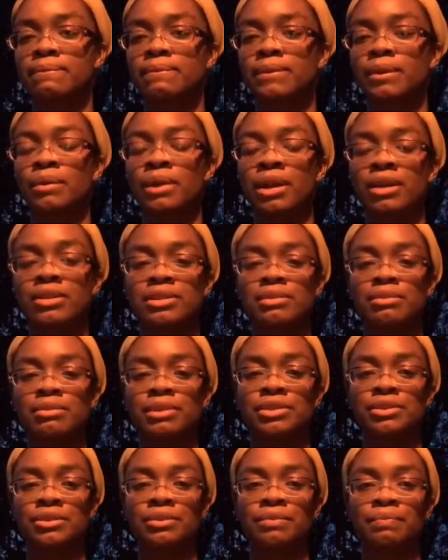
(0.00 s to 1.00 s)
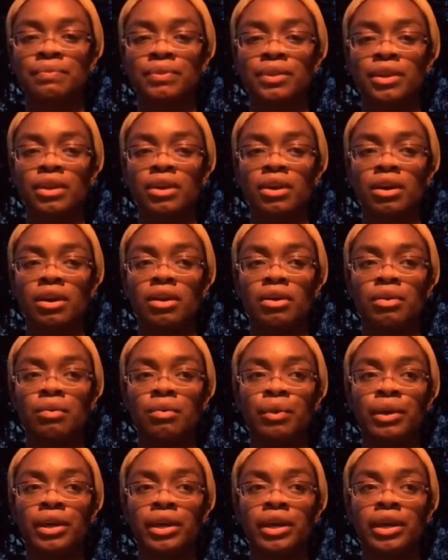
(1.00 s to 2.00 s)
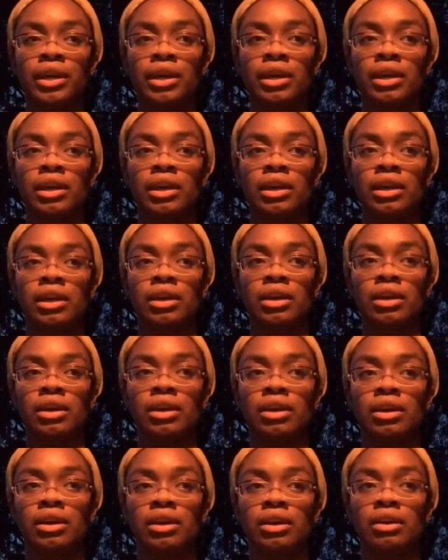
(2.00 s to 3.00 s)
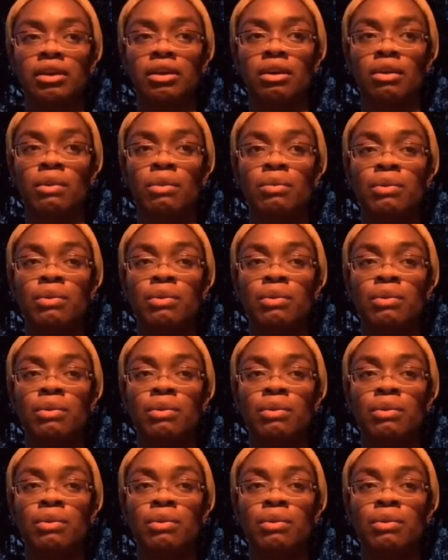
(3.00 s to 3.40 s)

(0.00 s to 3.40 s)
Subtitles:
What else did we do? We